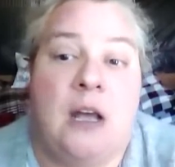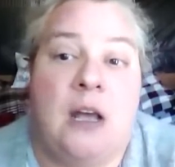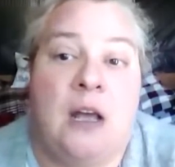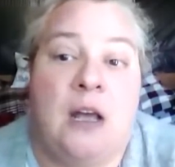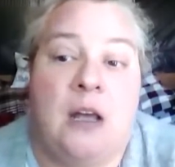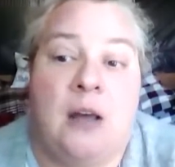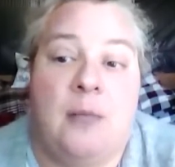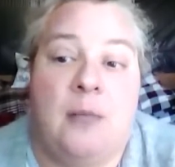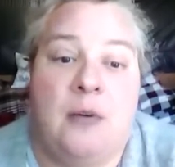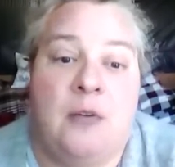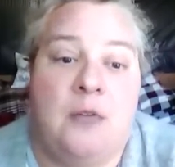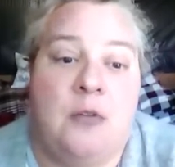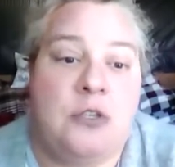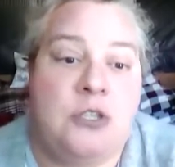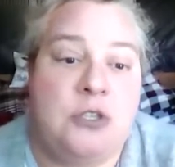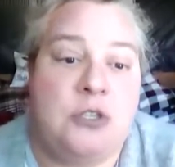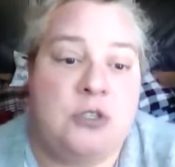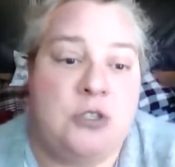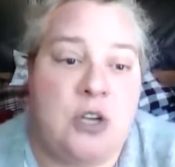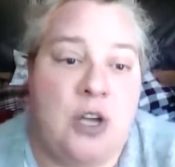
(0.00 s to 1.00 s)
of
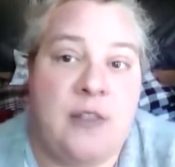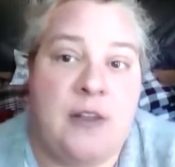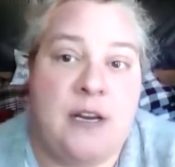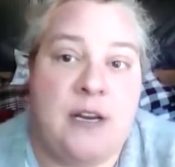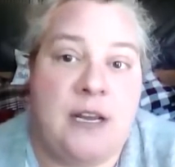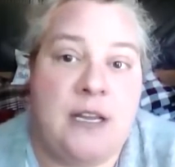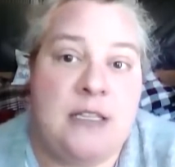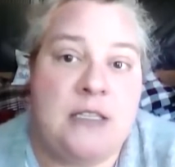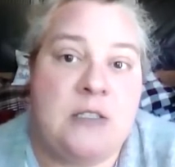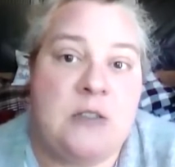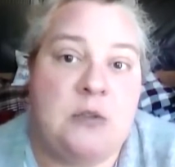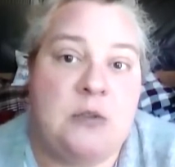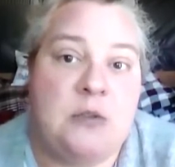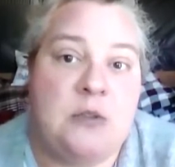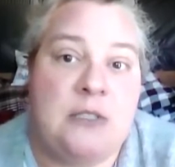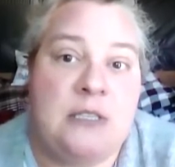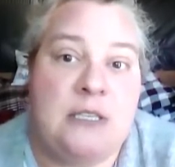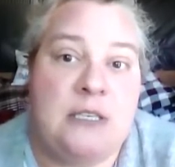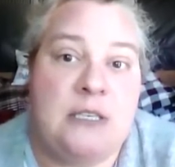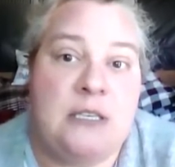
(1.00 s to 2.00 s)
course, you saw that I had
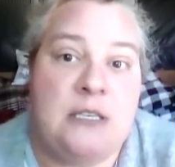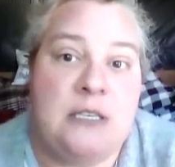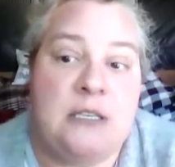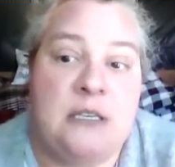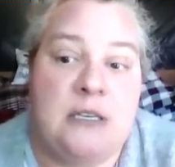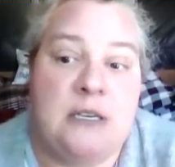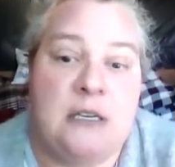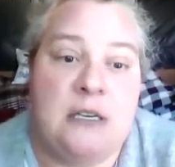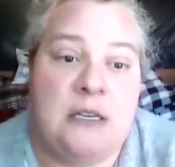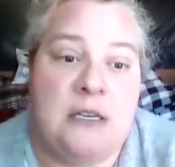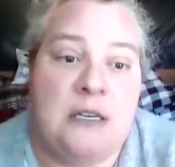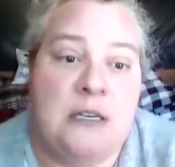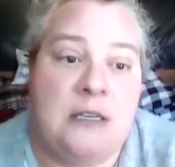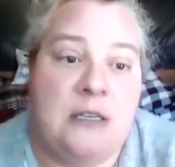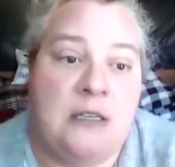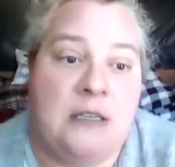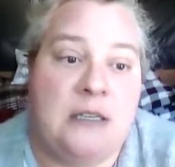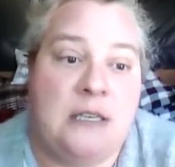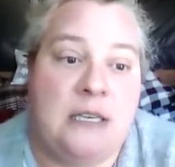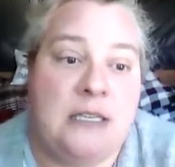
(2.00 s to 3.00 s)
sold the
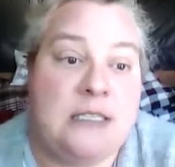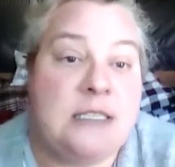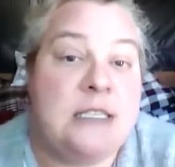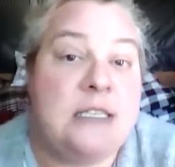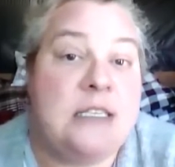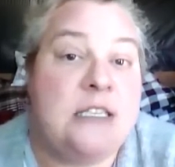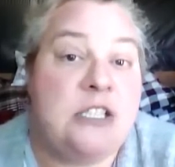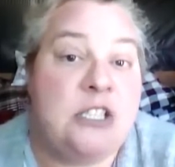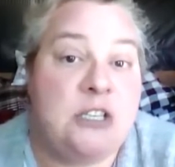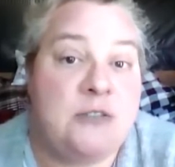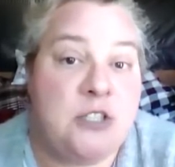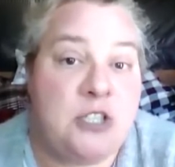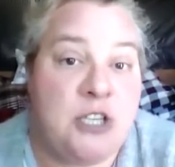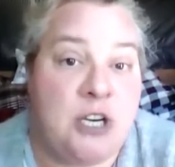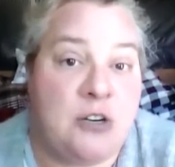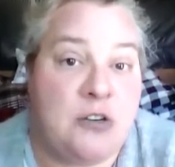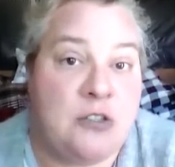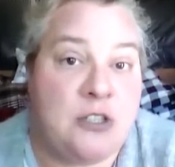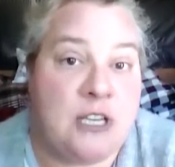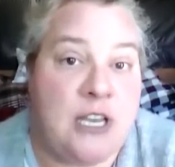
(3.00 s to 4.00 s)
Kansas City Chiefs
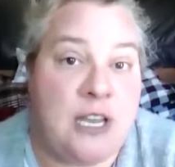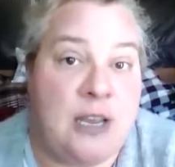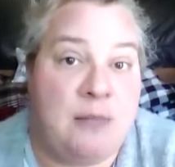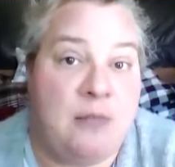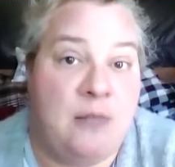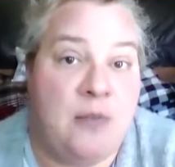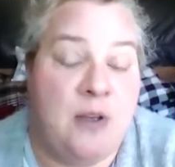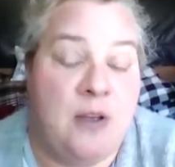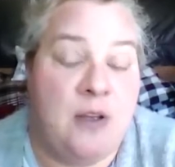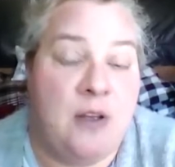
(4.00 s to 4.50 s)
checkers game.